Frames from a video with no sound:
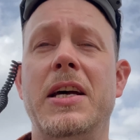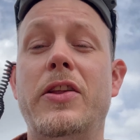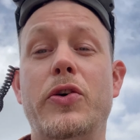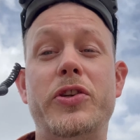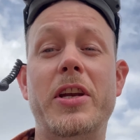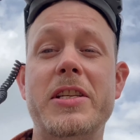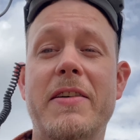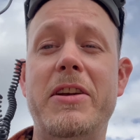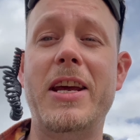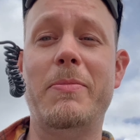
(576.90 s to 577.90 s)
Well, she doesn't
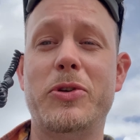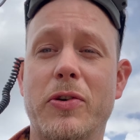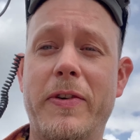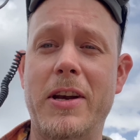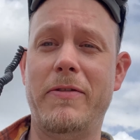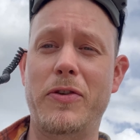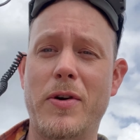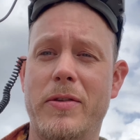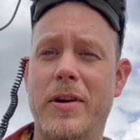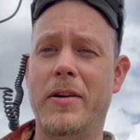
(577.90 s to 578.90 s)
have a name, so if any of you
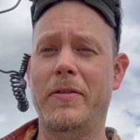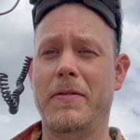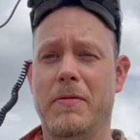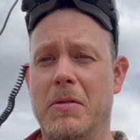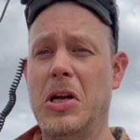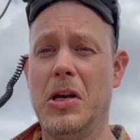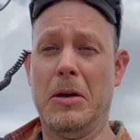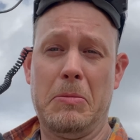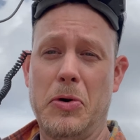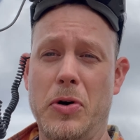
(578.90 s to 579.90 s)
out there
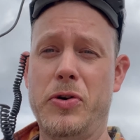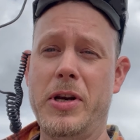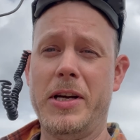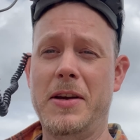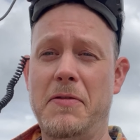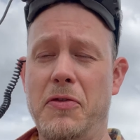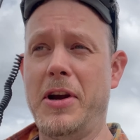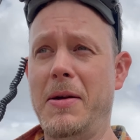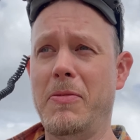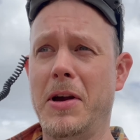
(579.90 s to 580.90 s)
got a good idea for a
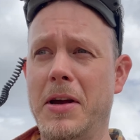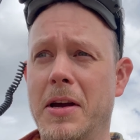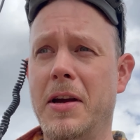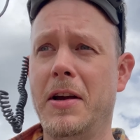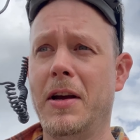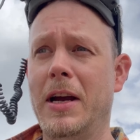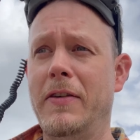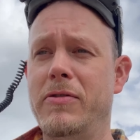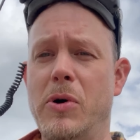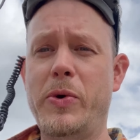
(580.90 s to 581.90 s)
name
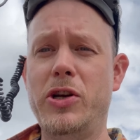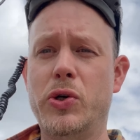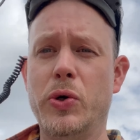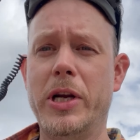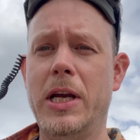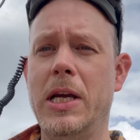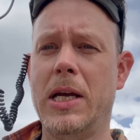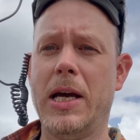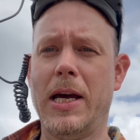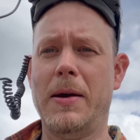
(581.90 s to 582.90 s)
for my wee droney,
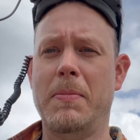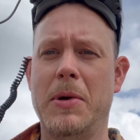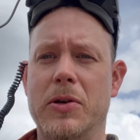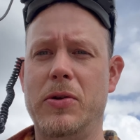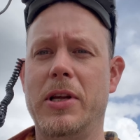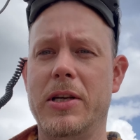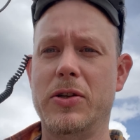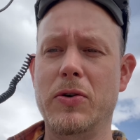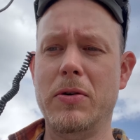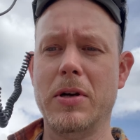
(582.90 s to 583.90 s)
do let us
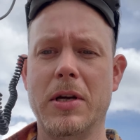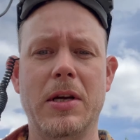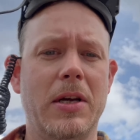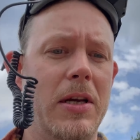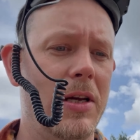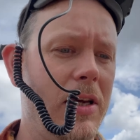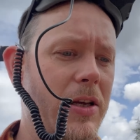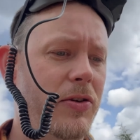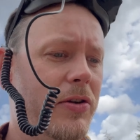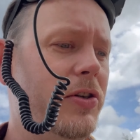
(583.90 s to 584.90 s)
know.
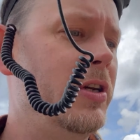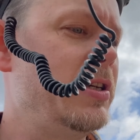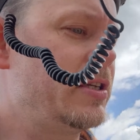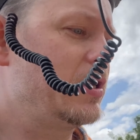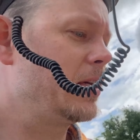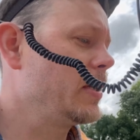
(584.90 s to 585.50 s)
Yes, here she is.